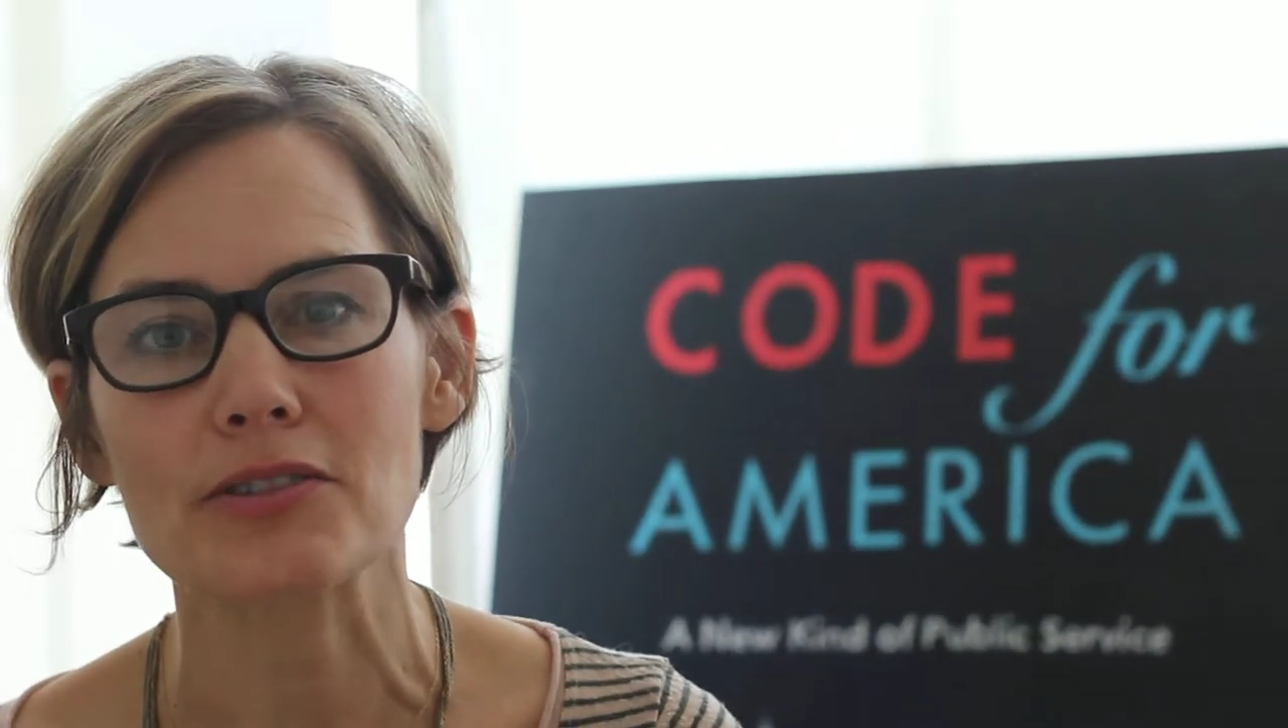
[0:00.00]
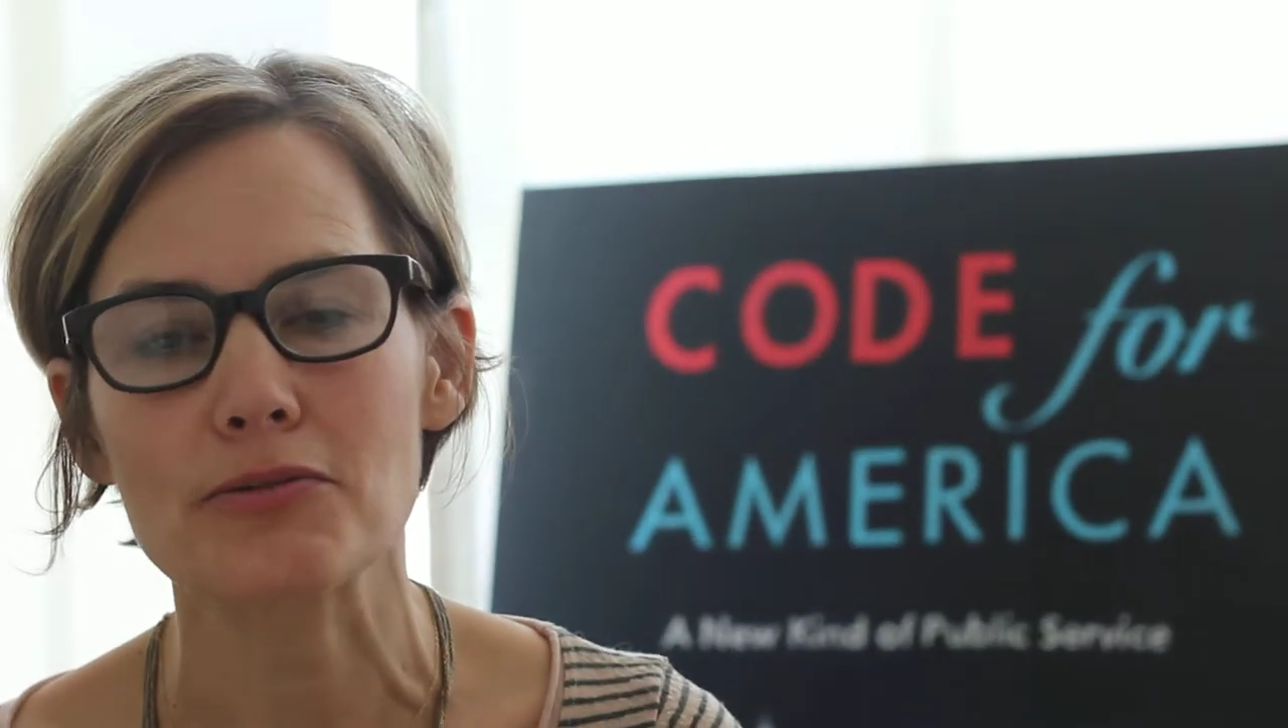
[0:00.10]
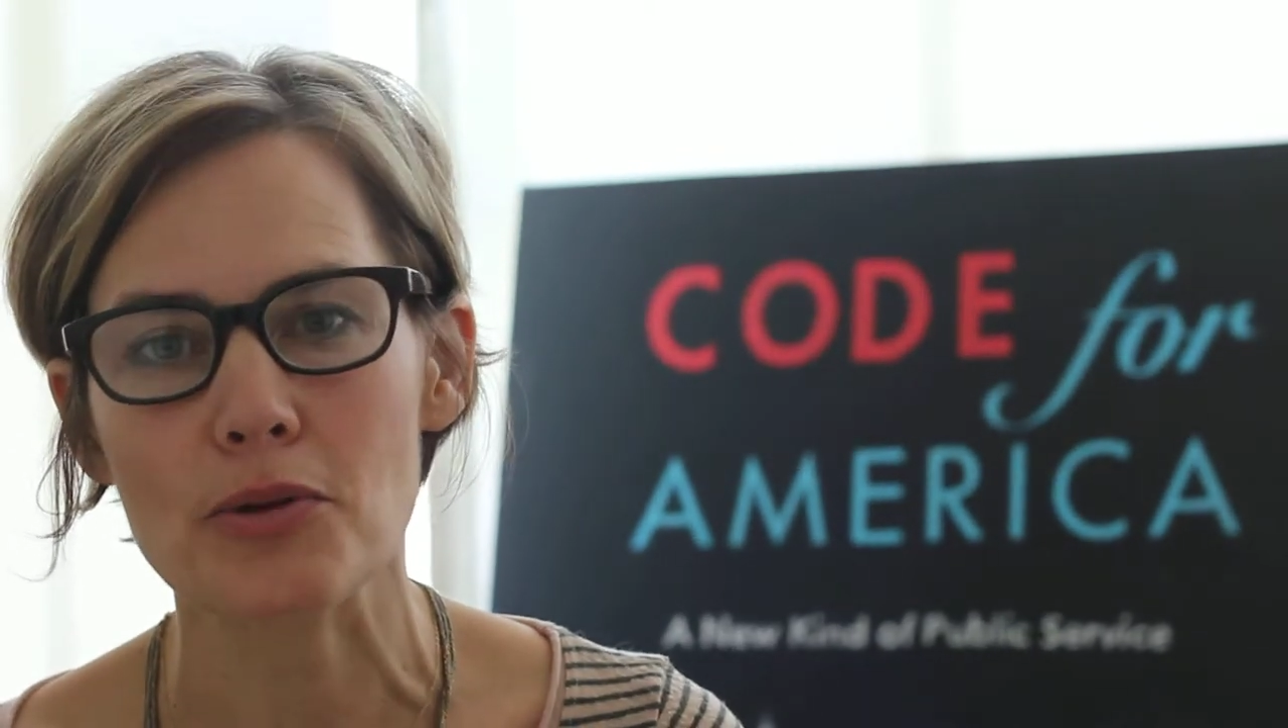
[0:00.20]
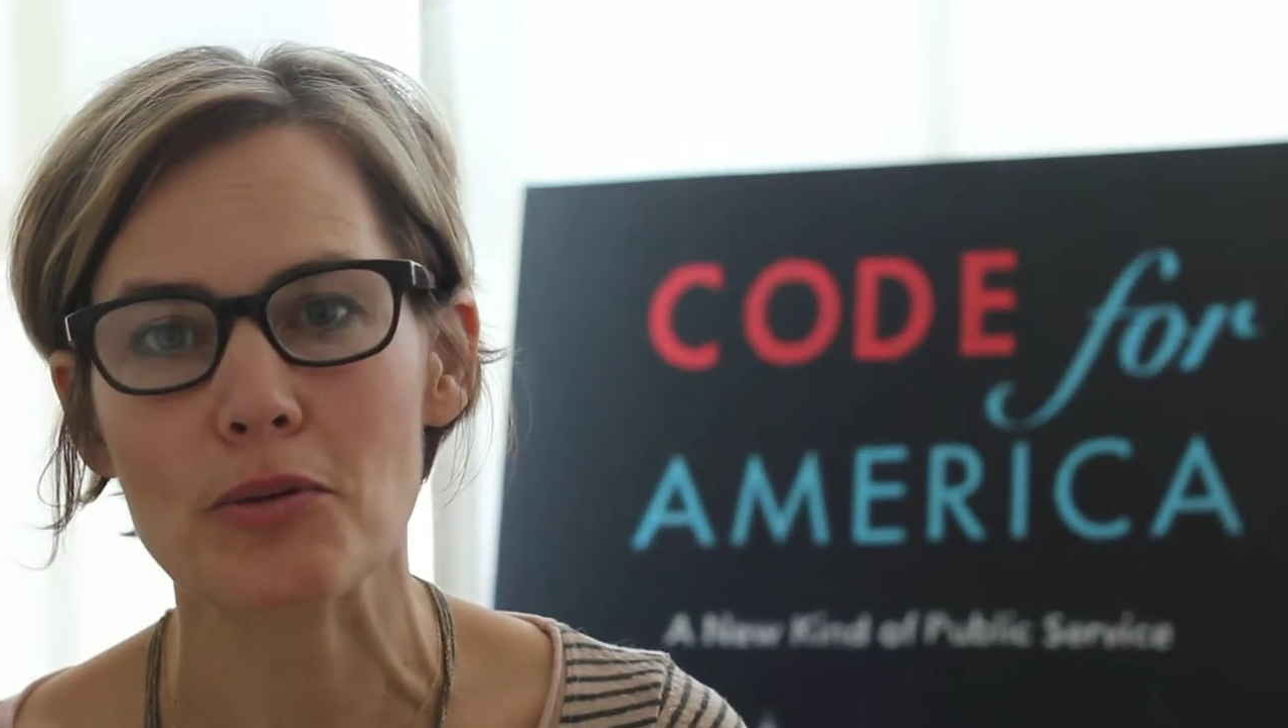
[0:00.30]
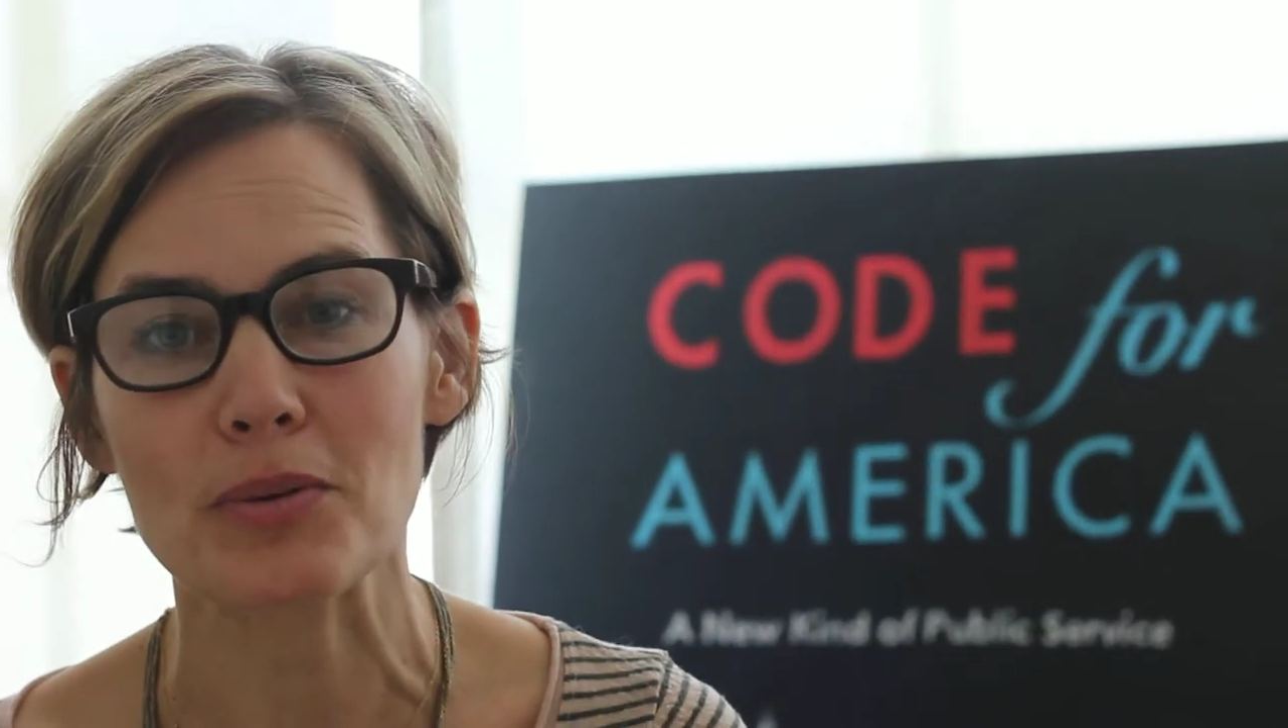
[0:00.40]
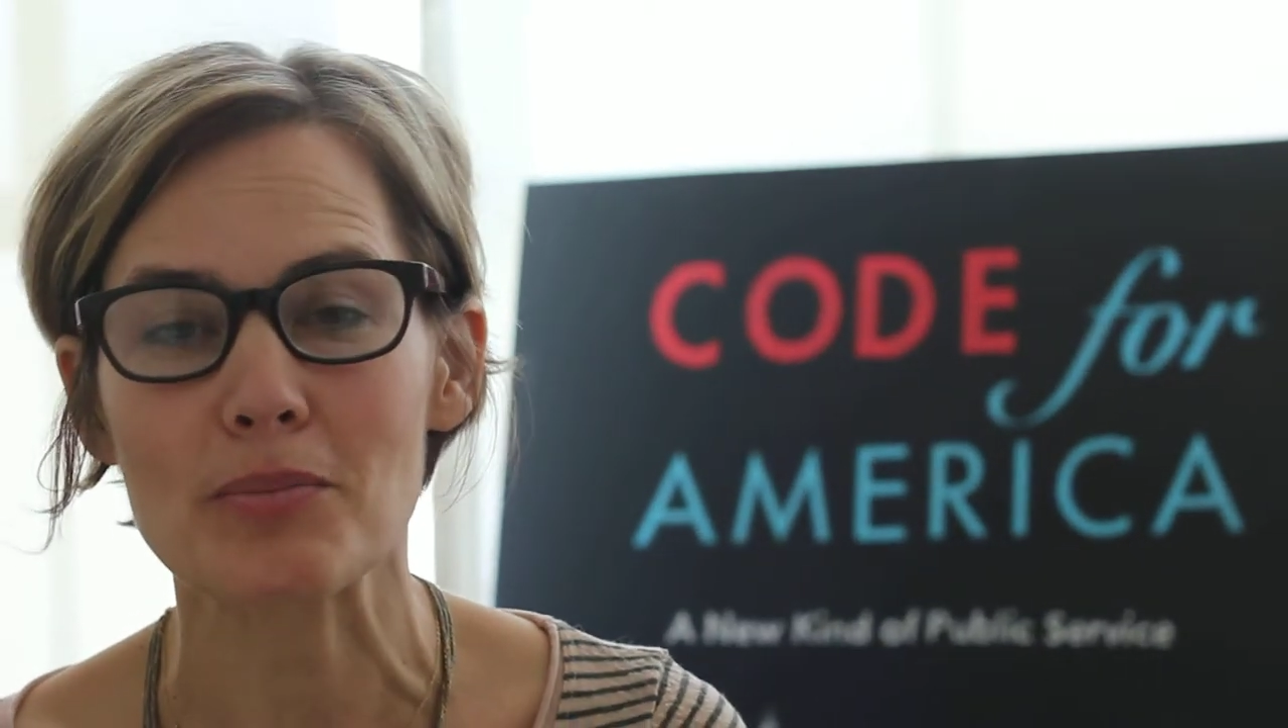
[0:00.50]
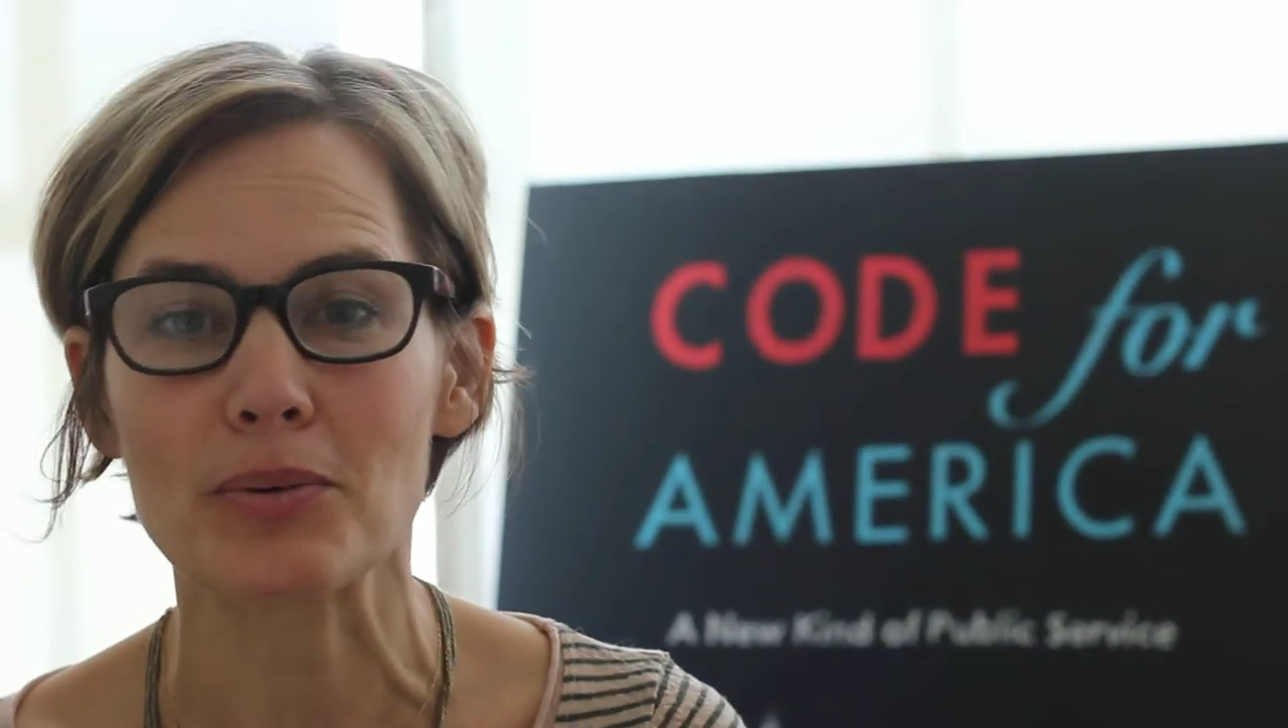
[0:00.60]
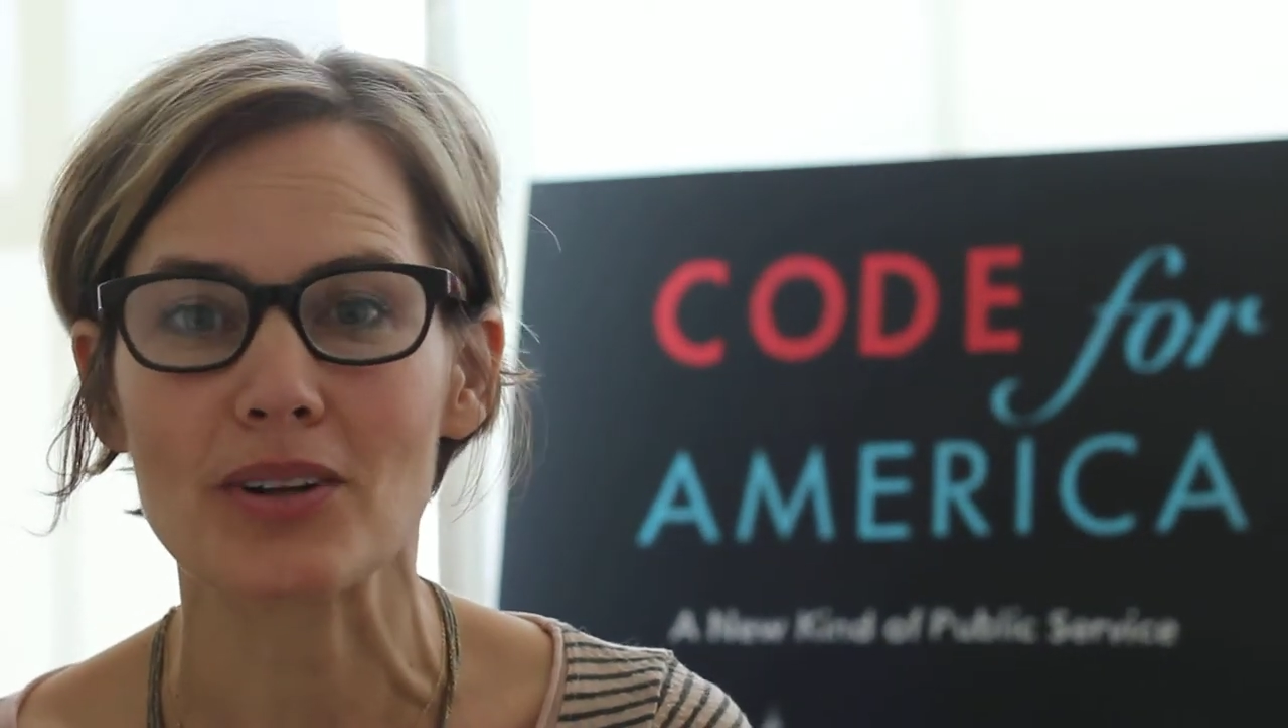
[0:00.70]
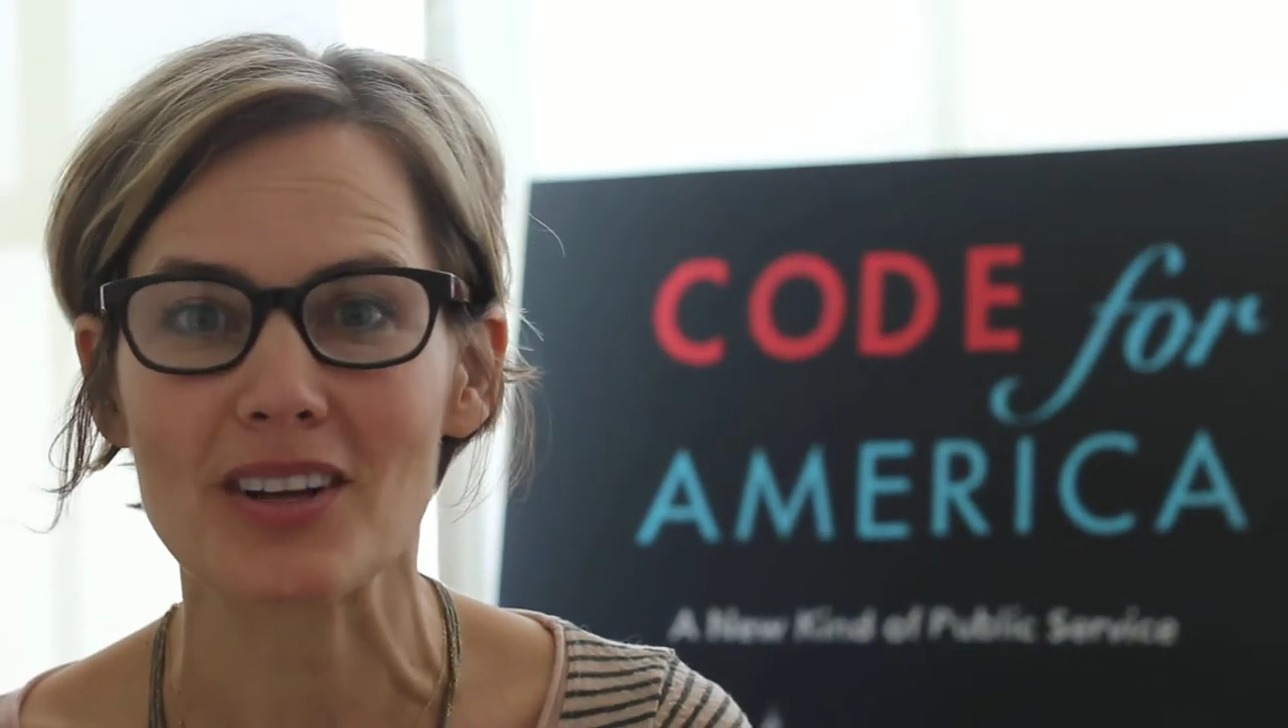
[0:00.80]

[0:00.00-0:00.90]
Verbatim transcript: for the people